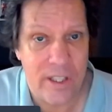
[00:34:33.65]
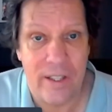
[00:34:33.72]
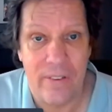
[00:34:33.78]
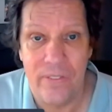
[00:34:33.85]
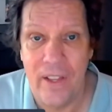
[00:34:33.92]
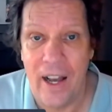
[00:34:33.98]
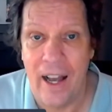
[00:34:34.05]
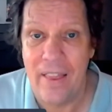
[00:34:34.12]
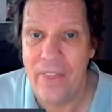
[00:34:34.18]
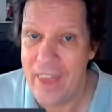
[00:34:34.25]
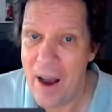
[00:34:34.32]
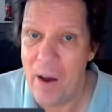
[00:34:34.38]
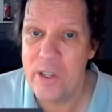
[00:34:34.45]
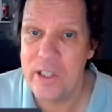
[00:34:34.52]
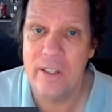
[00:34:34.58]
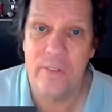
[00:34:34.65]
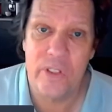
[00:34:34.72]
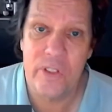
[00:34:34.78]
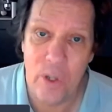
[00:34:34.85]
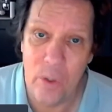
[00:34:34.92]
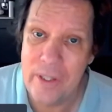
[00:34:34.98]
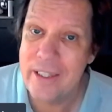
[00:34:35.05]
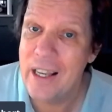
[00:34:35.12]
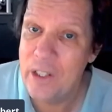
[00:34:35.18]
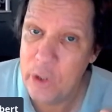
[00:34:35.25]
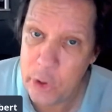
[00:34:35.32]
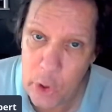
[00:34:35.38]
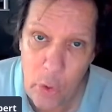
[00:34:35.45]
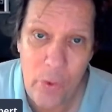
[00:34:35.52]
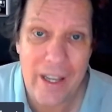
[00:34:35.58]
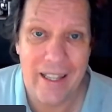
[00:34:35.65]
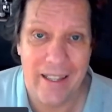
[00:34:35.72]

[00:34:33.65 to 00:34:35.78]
if not thousands, of students doing